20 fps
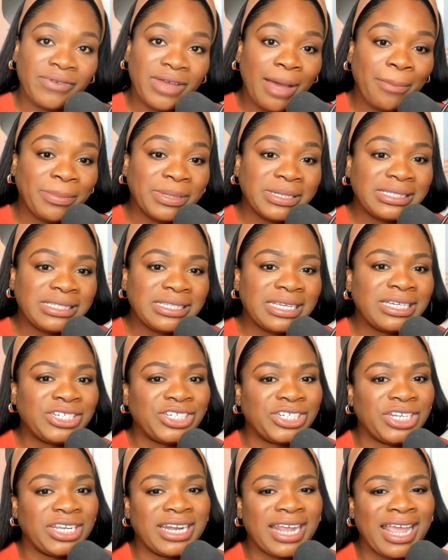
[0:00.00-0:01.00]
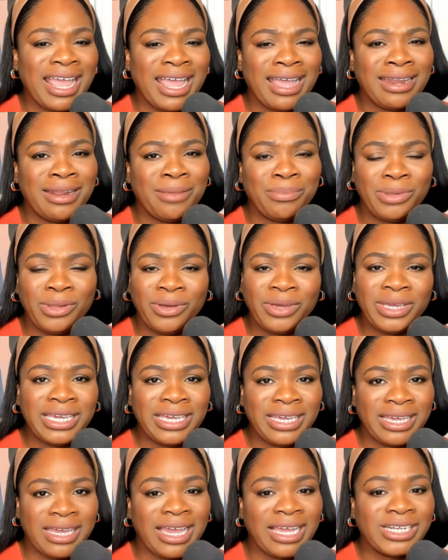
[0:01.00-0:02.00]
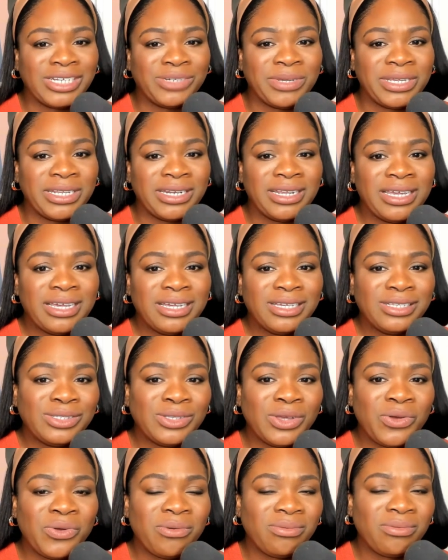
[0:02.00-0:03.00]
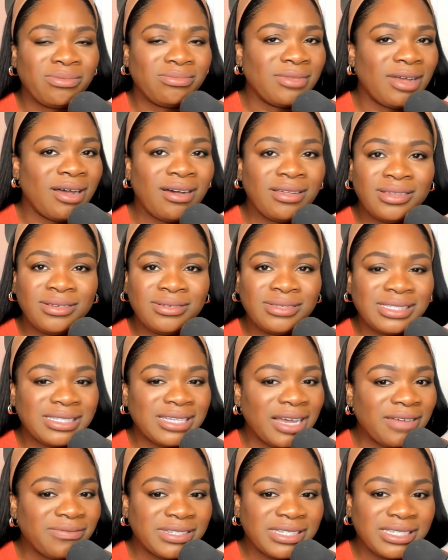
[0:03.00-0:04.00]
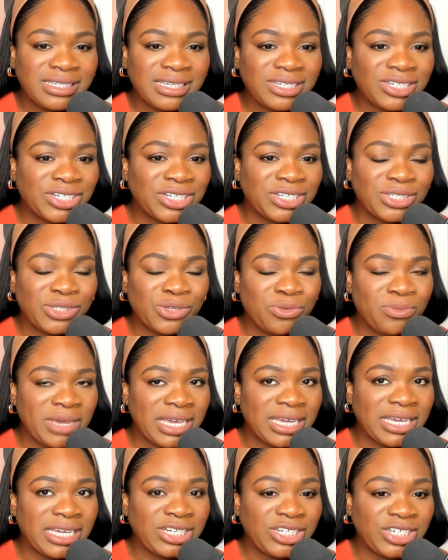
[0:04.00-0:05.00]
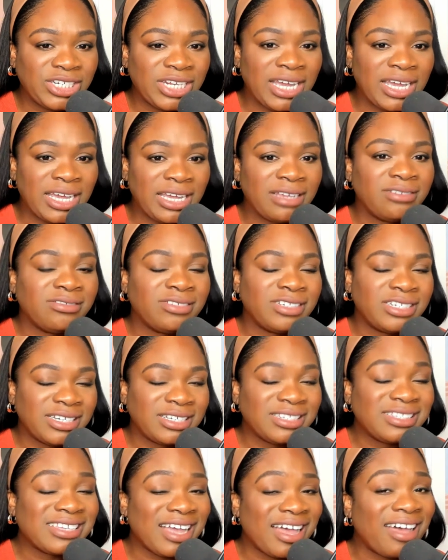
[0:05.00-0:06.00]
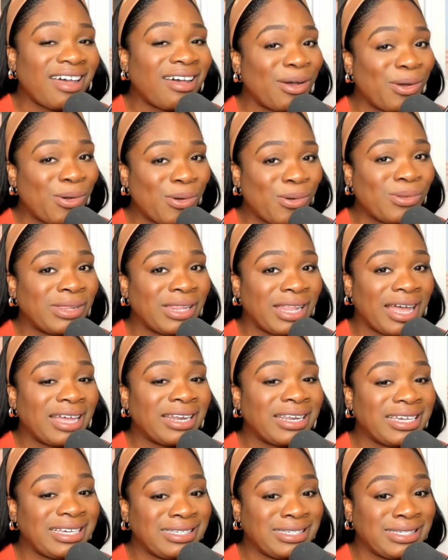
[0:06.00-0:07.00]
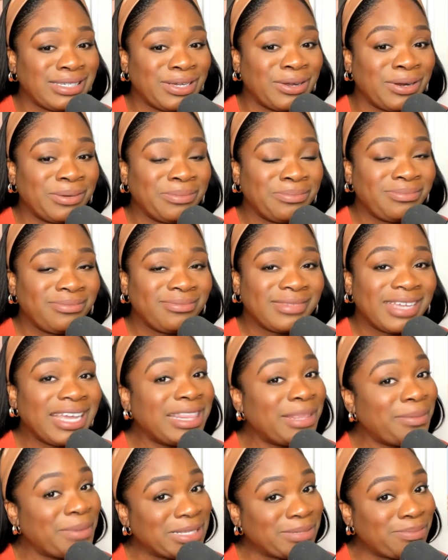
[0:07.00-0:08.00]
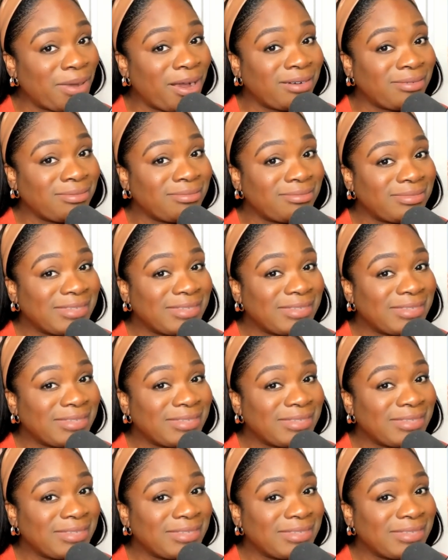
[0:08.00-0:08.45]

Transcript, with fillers: compensation, and employee engagement. So, all those tough decisions you make each day just got a whole lot easier. And the best part?